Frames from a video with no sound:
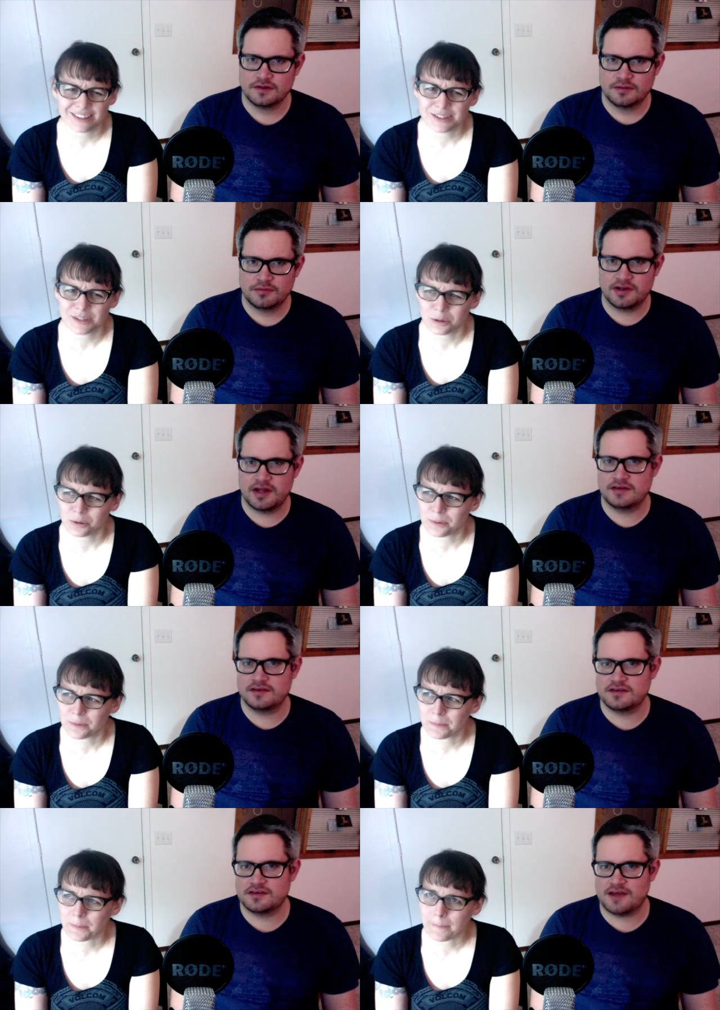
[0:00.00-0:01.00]
Speaker 1: So,
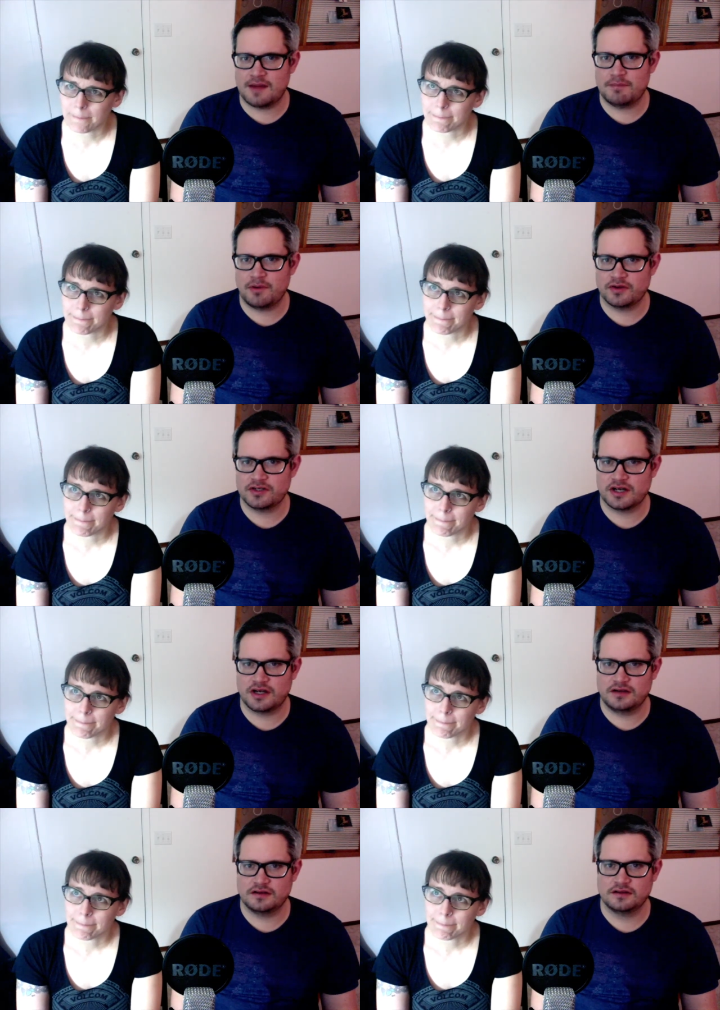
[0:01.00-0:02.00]
pretends to stamp on a
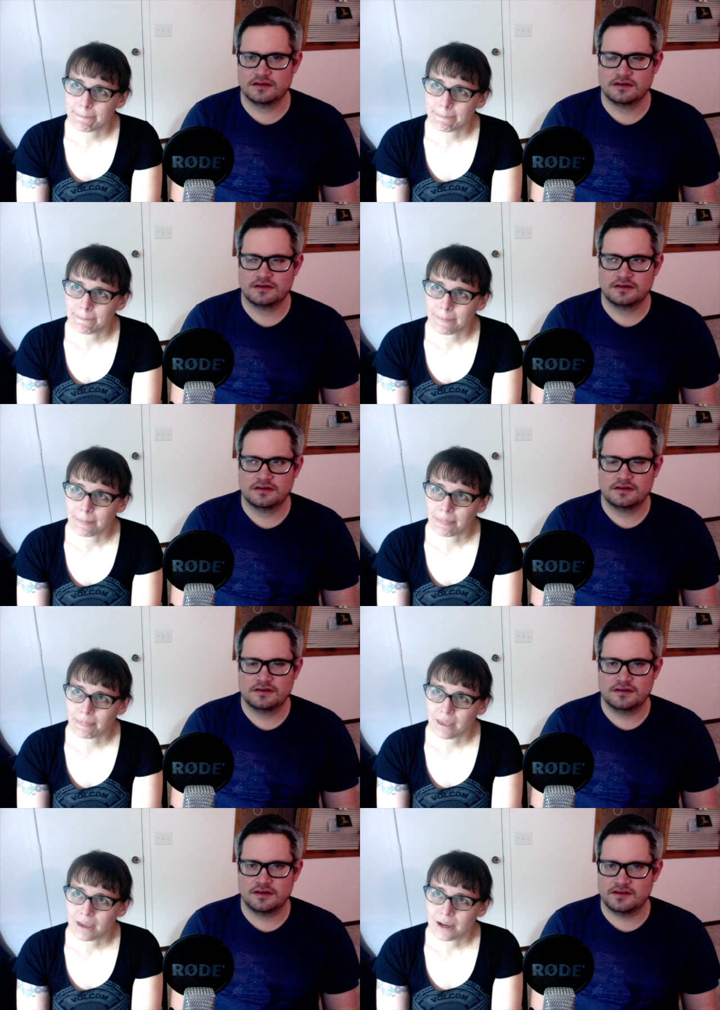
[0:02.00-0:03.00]
child
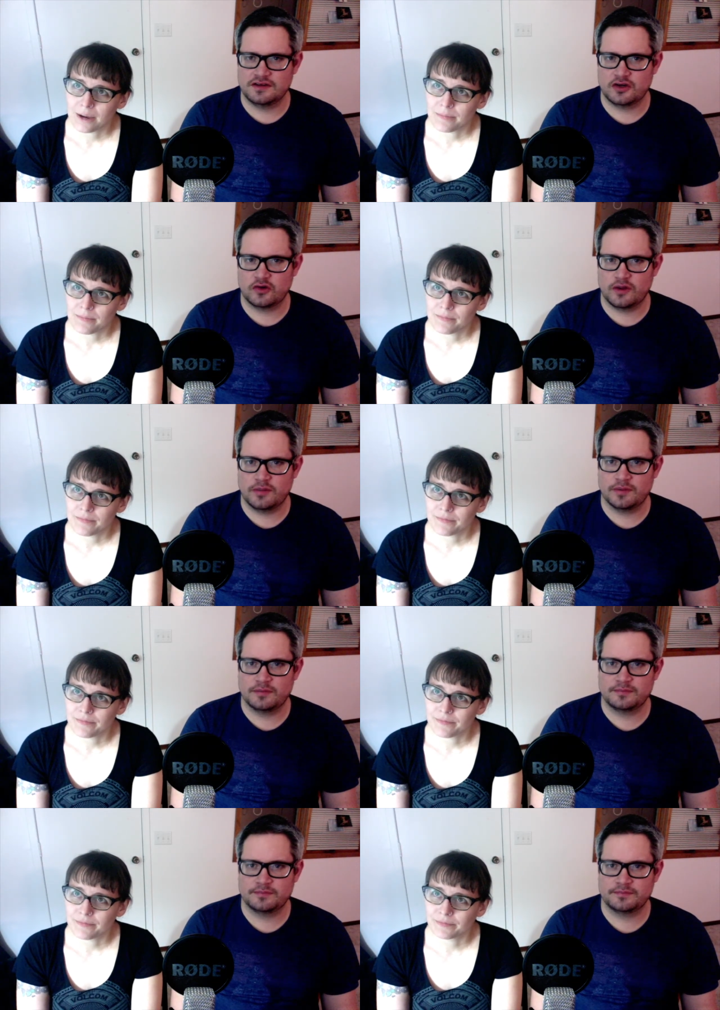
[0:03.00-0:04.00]
that's in a crib
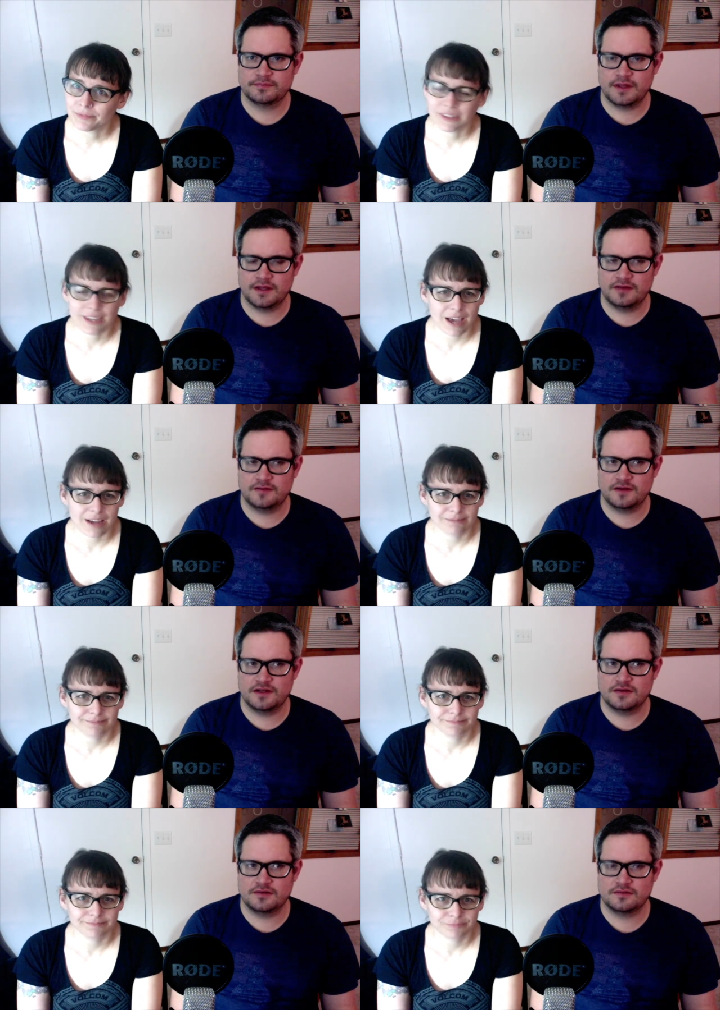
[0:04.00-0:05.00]
in yeah, this
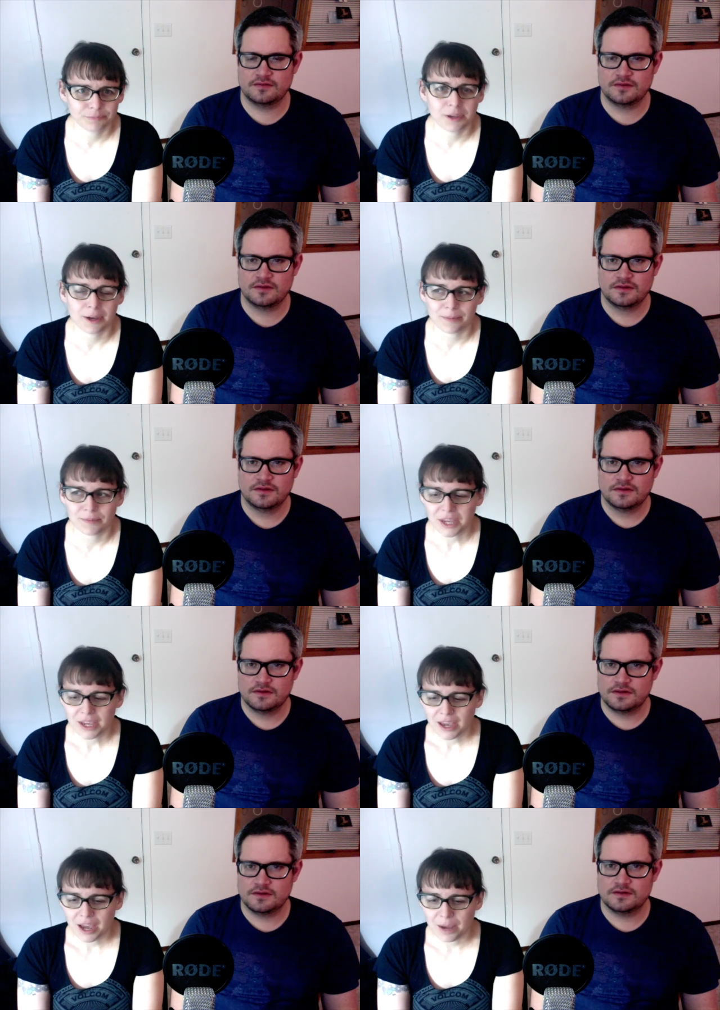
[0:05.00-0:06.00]
video. Yeah.
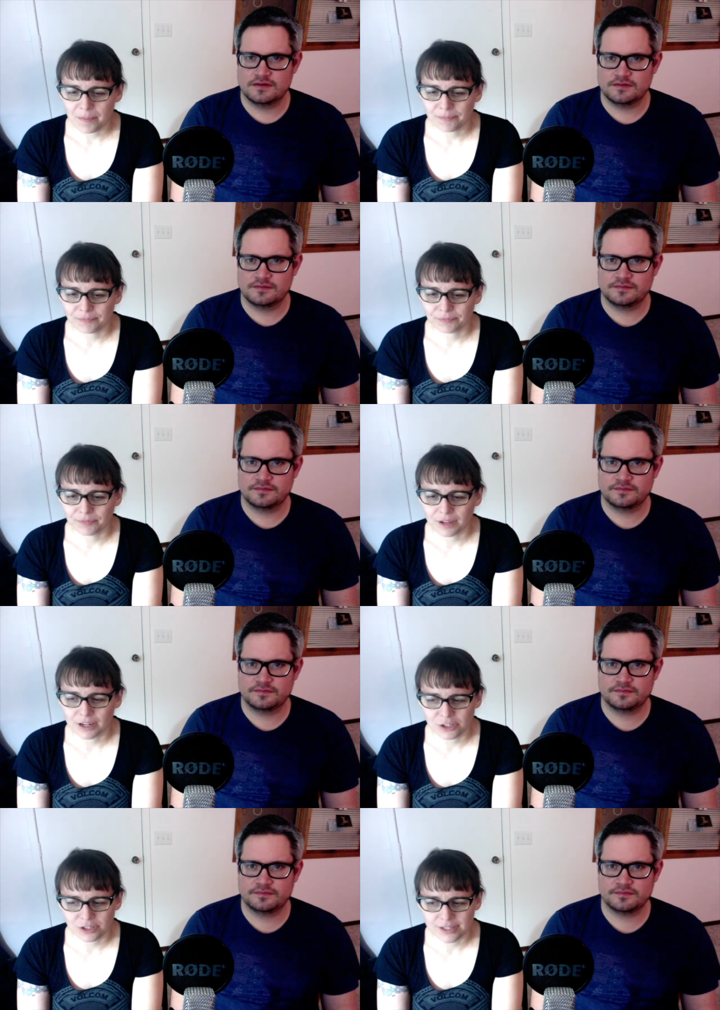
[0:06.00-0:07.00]
Speaker 2: Um,
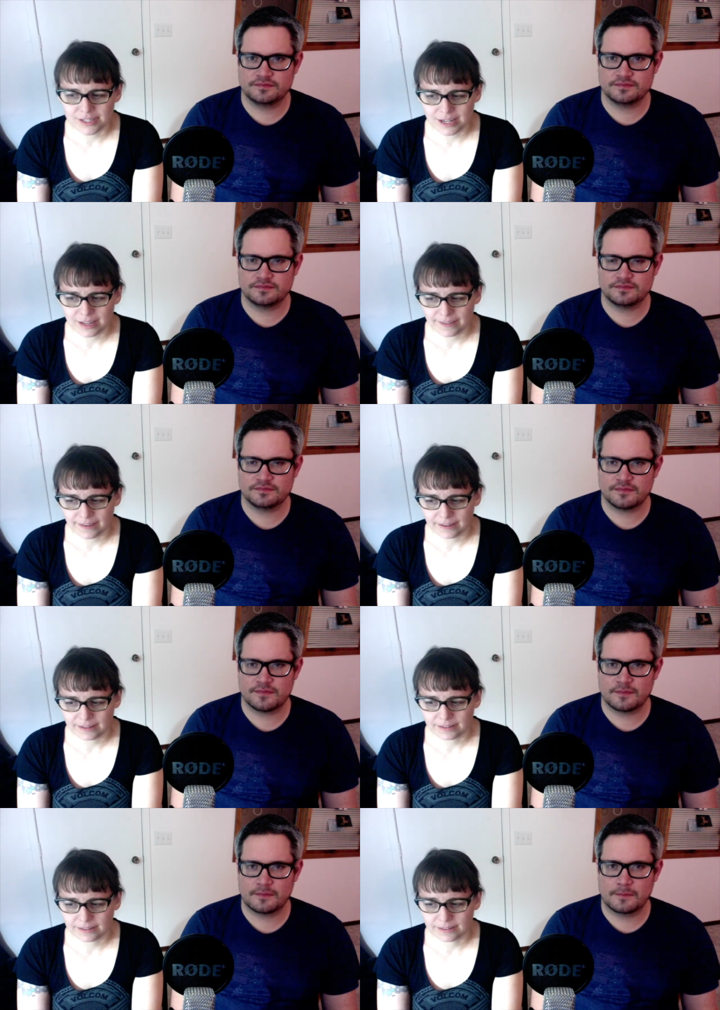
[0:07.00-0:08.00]
I should state
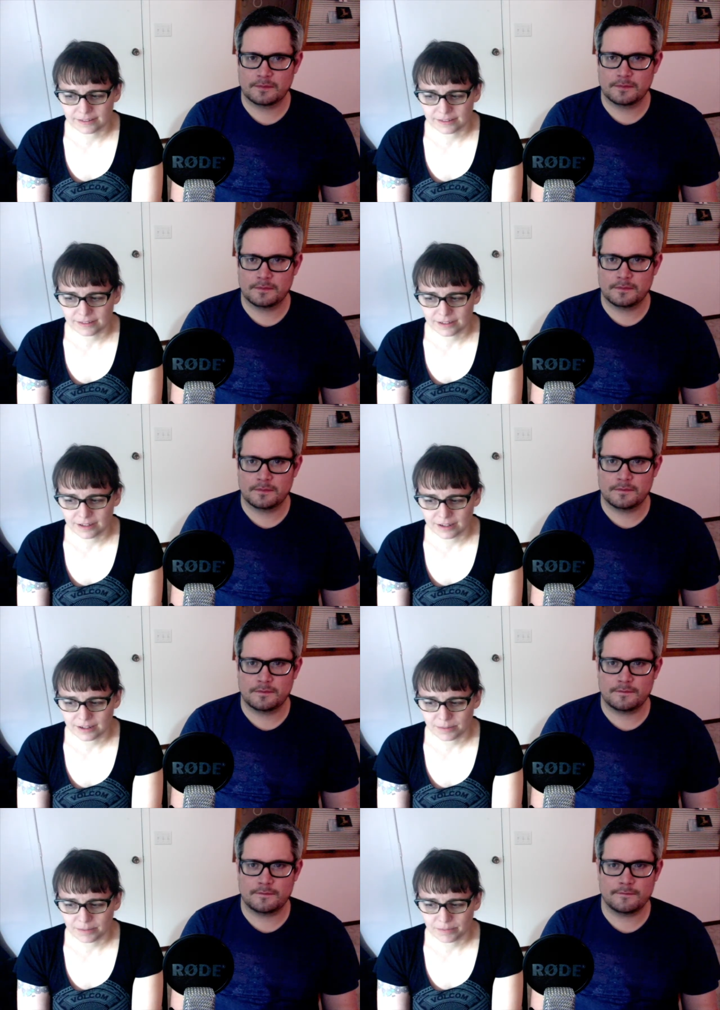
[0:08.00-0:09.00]
that
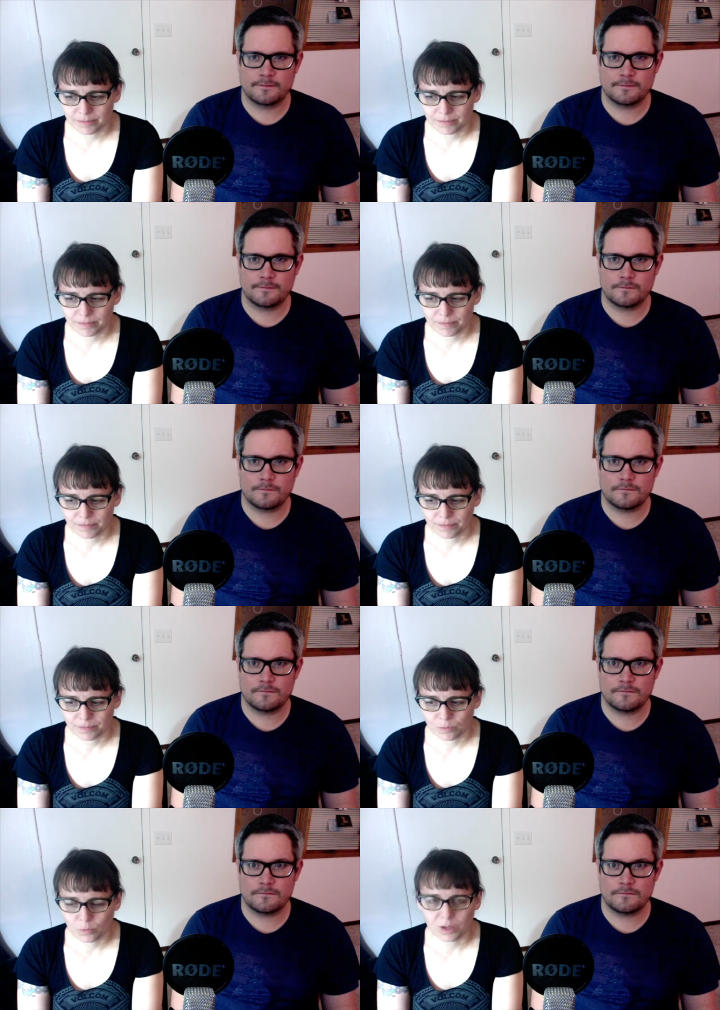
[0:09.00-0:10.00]
um,
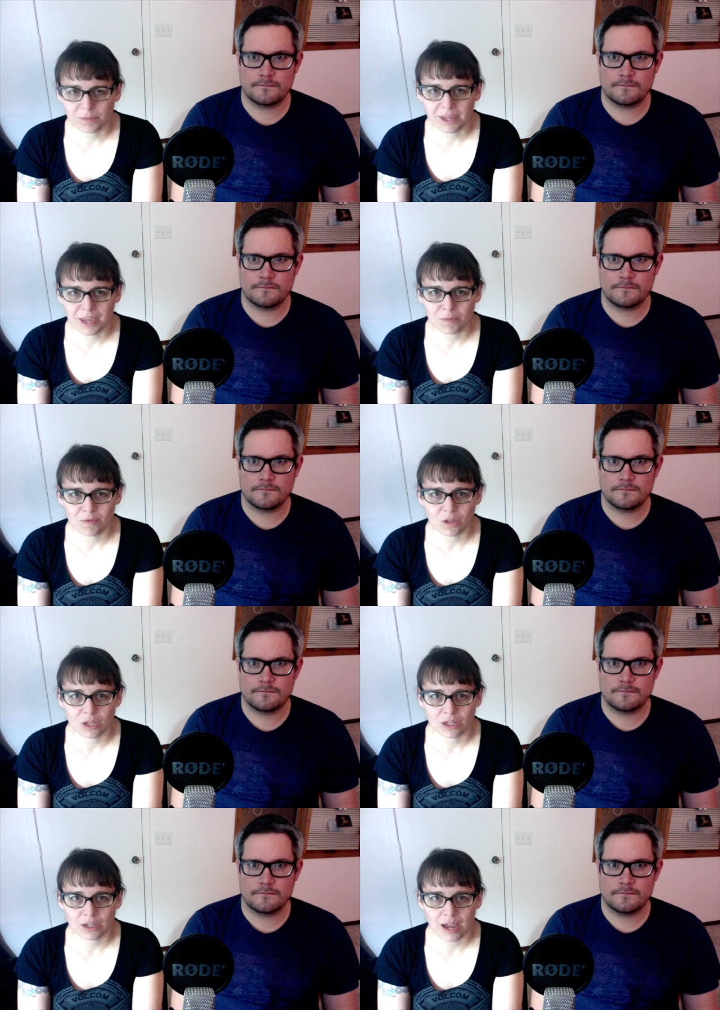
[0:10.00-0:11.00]
we became
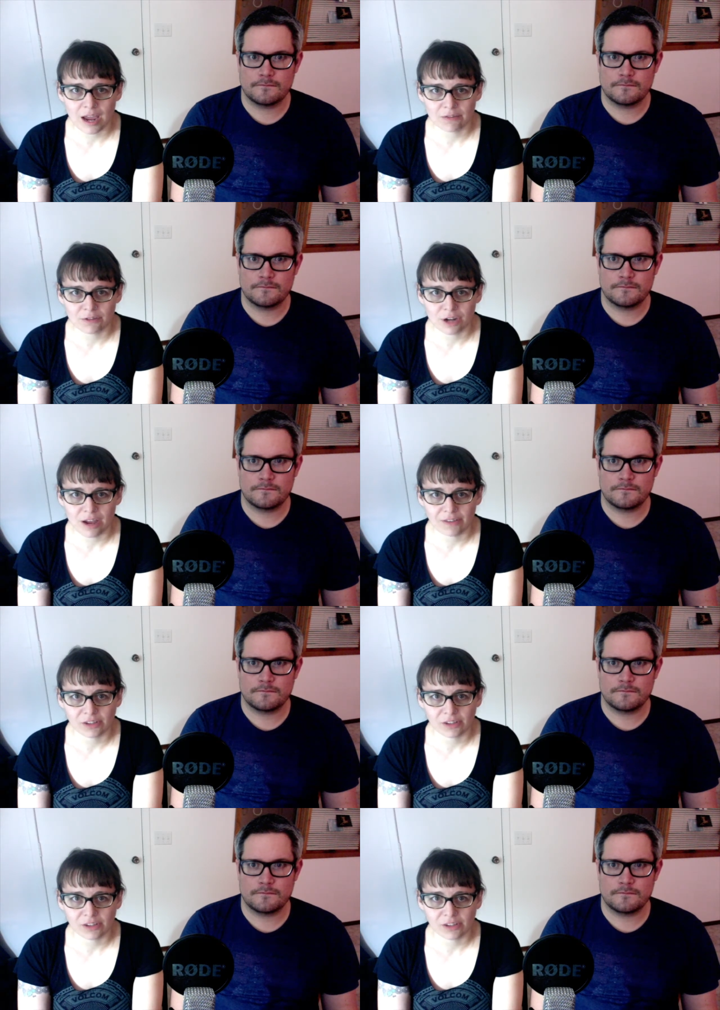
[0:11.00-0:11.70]
vegan after having